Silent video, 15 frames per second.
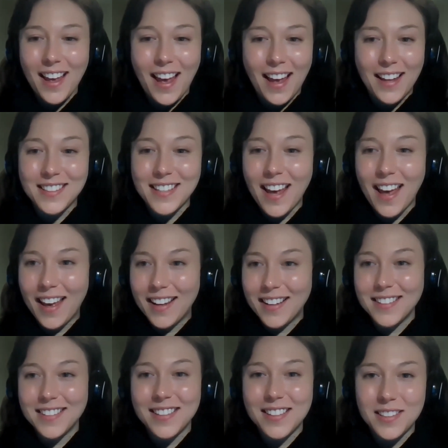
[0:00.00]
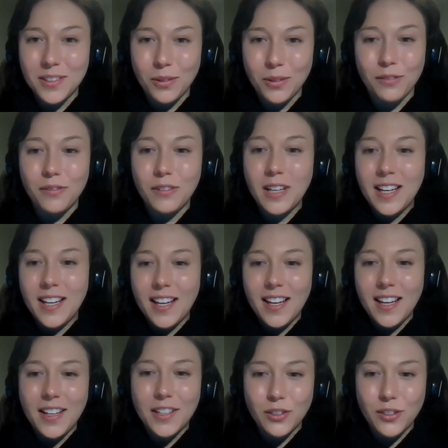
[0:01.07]
end-to-end sort of
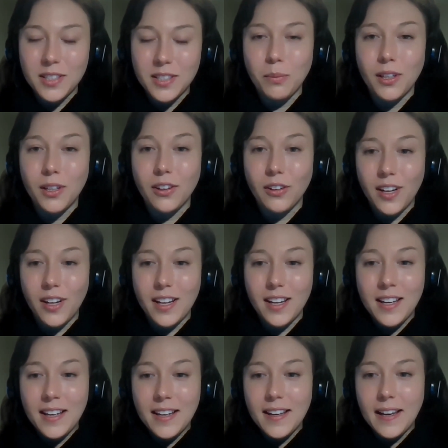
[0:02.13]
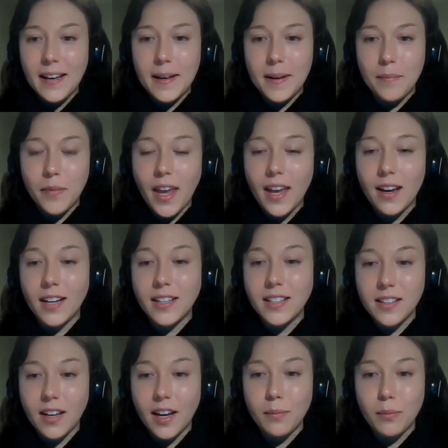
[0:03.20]
interdisciplinary AI
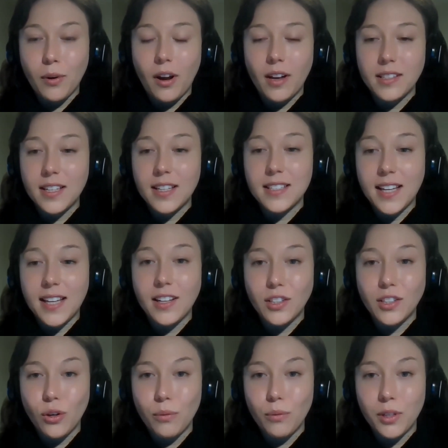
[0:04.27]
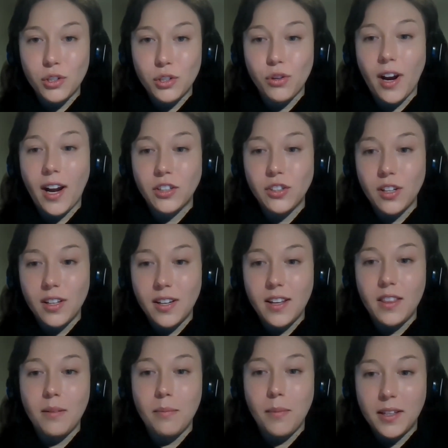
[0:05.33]
design process getting so much traction
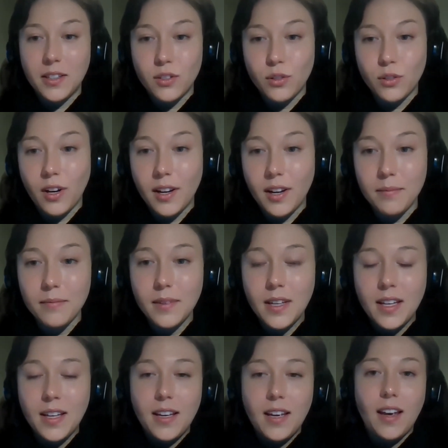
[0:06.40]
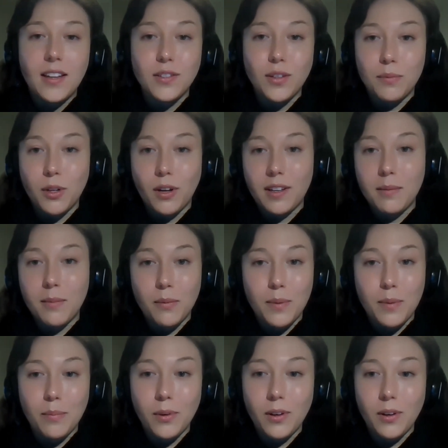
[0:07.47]
in the mainstream. And so I'm talking about
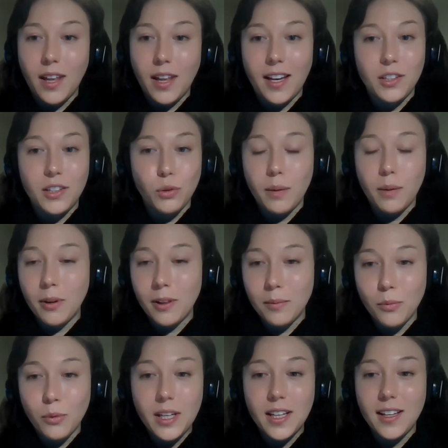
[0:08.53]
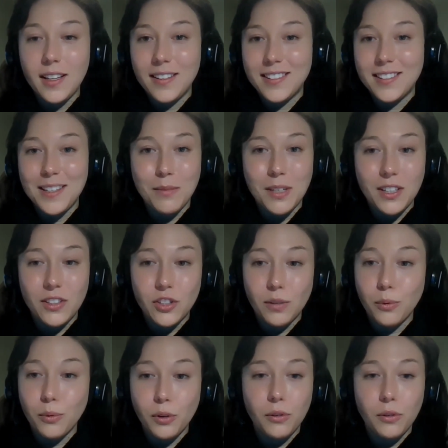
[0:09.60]
people like Joy Buolamwini, Timnit
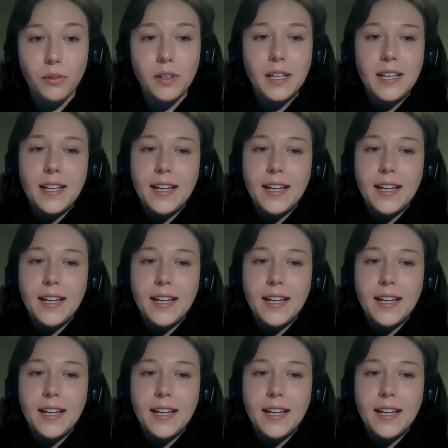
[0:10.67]
Gebru,